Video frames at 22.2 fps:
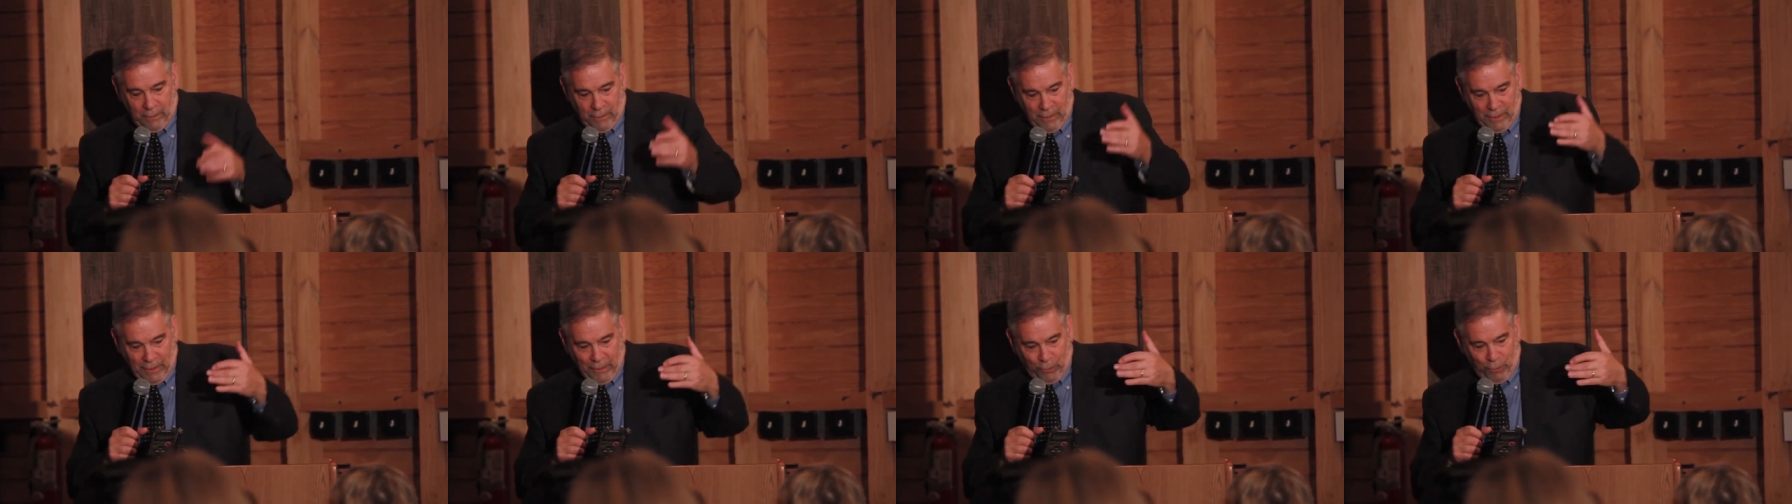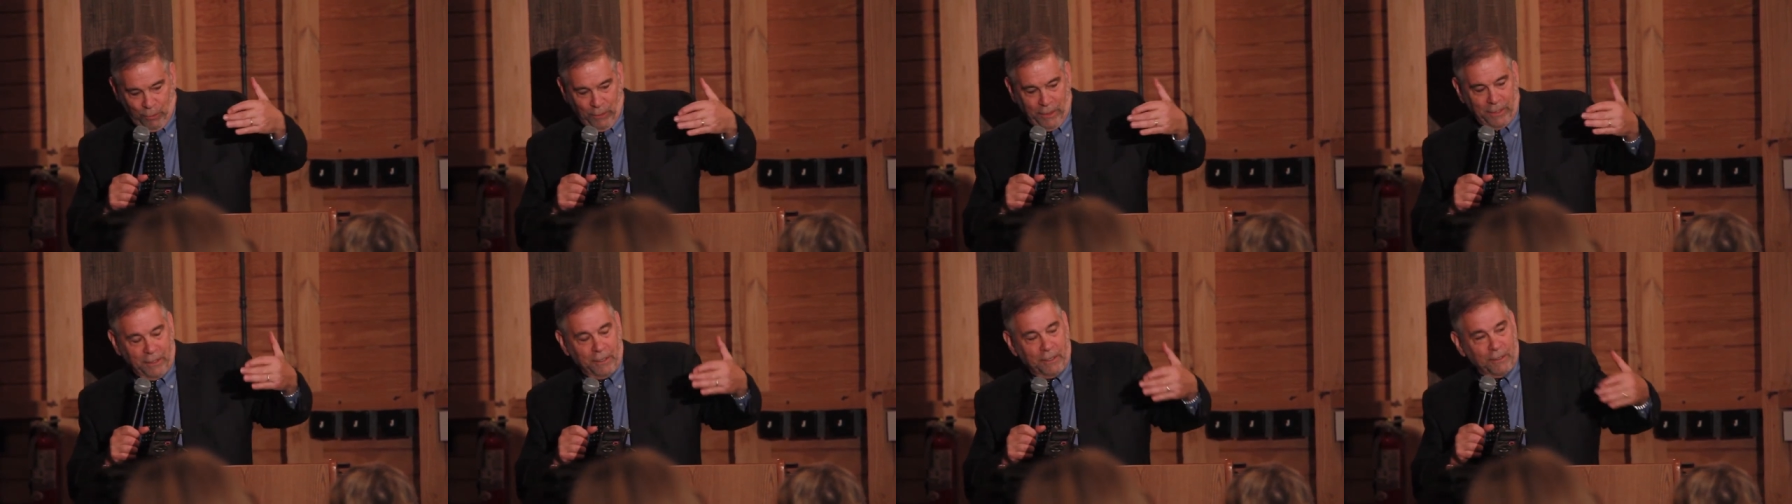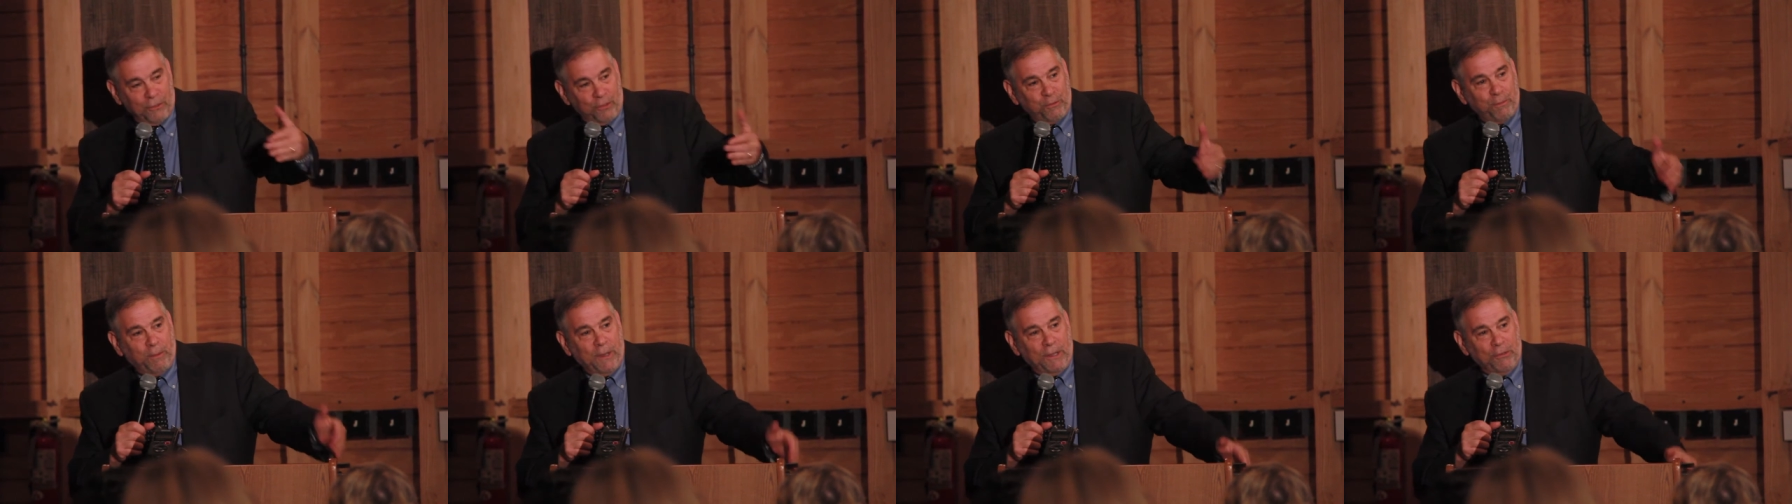they created a
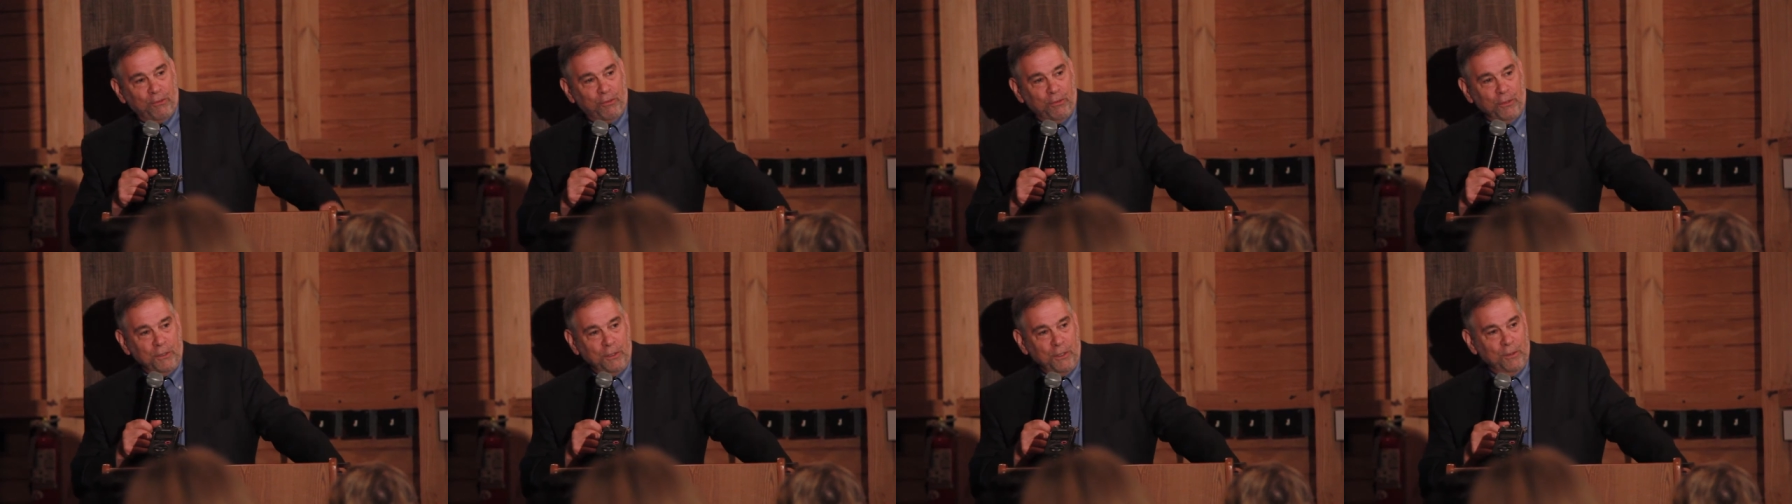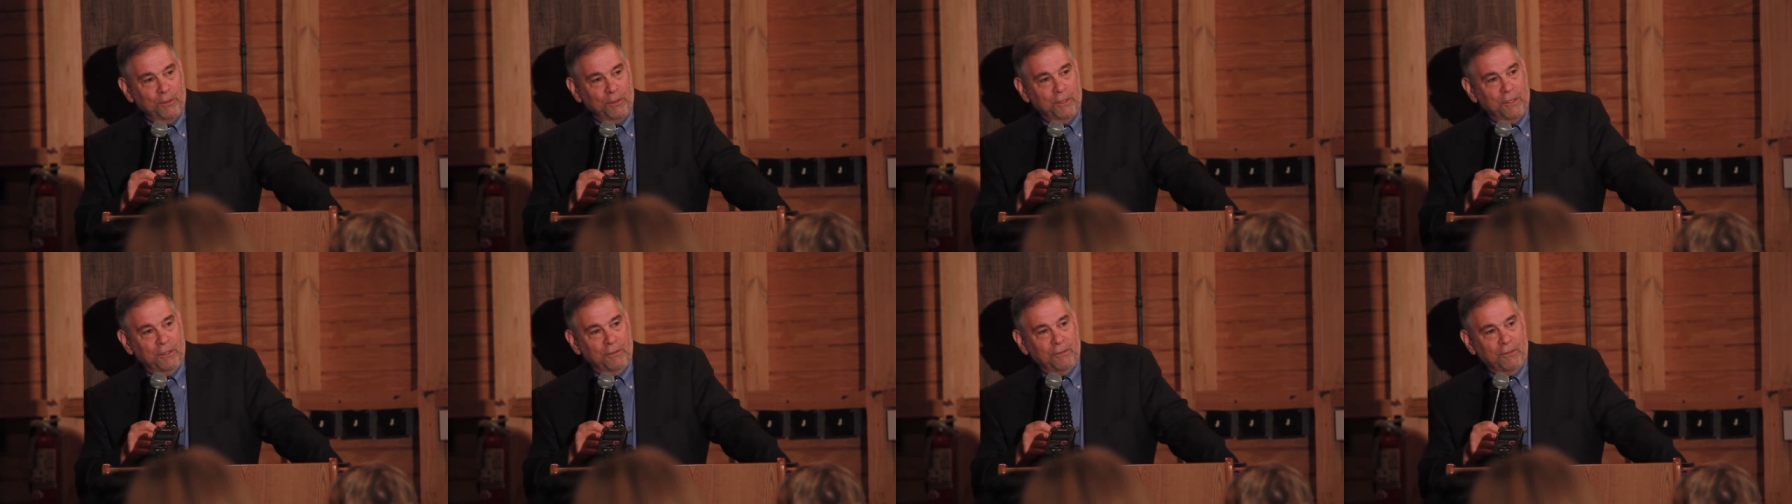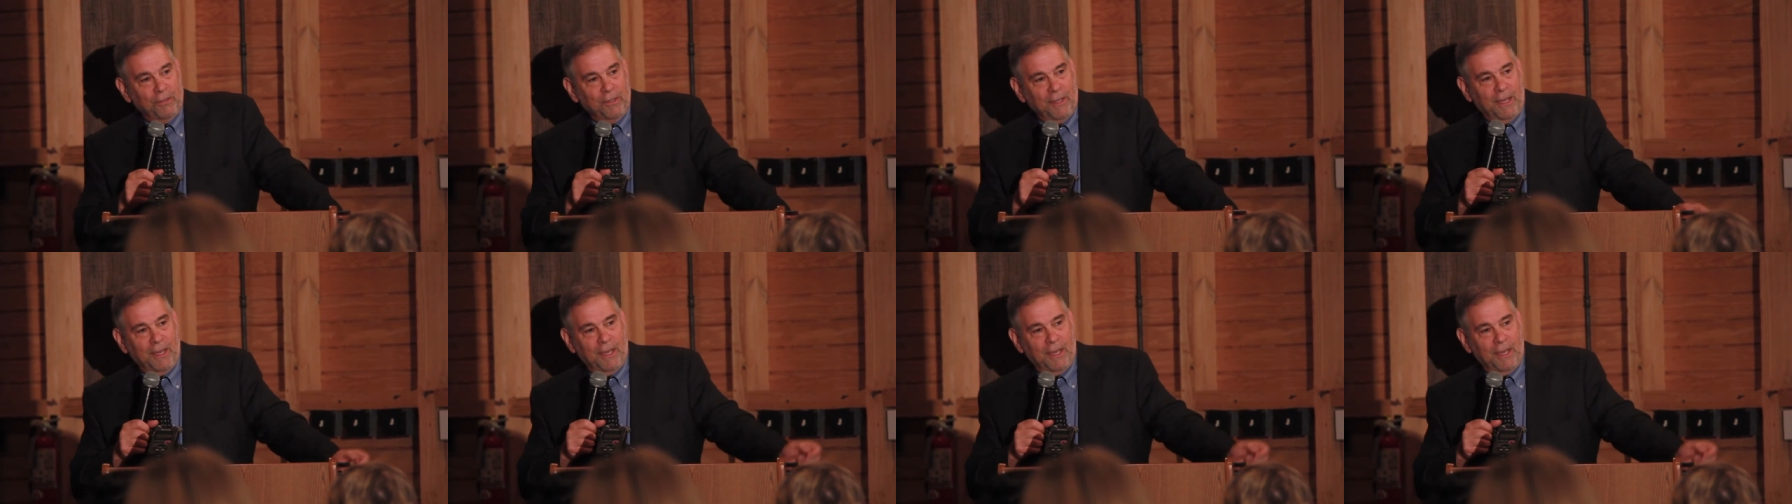special unit,